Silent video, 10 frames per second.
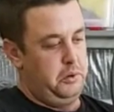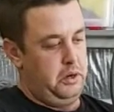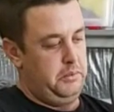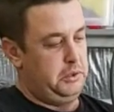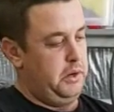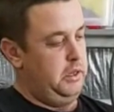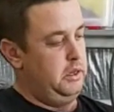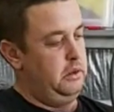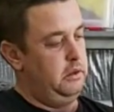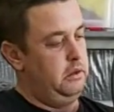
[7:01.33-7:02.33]
put it in between
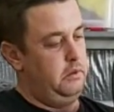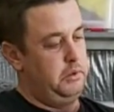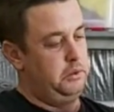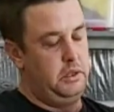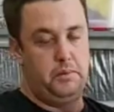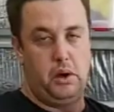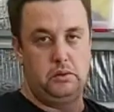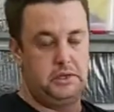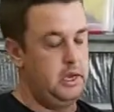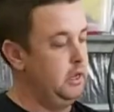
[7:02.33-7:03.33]
the
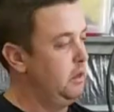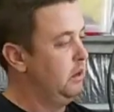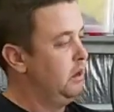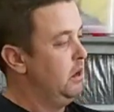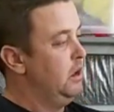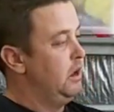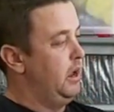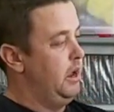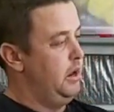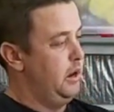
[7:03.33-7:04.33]
bolts there,
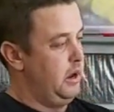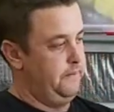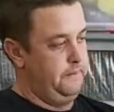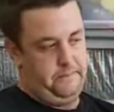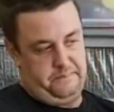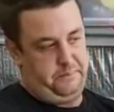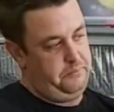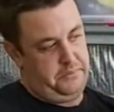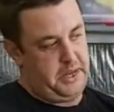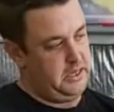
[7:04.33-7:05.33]
and
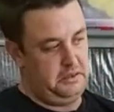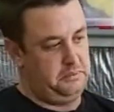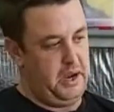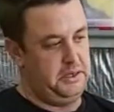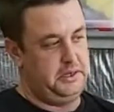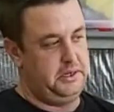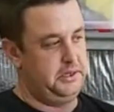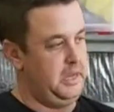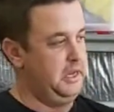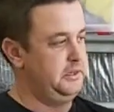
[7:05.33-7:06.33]
that's as basic as
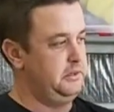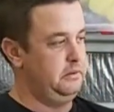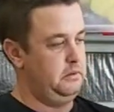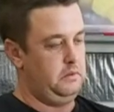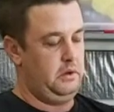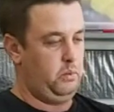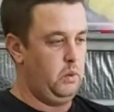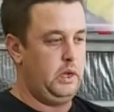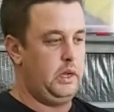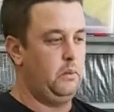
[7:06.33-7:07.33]
it gets.
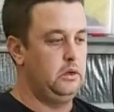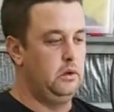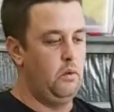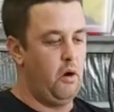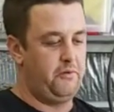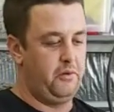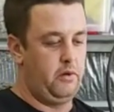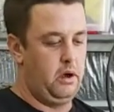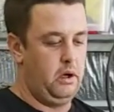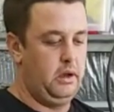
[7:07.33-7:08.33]
We do
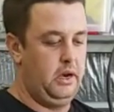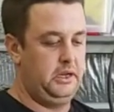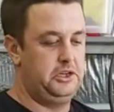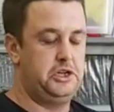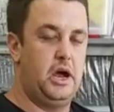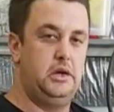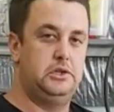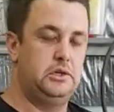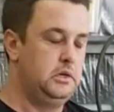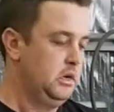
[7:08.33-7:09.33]
offer an
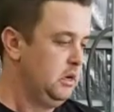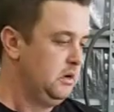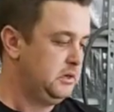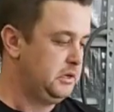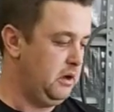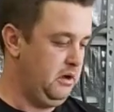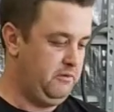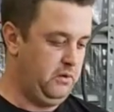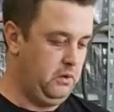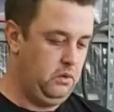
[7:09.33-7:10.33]
exchange, so
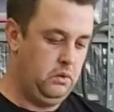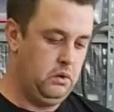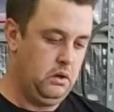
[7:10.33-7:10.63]
if you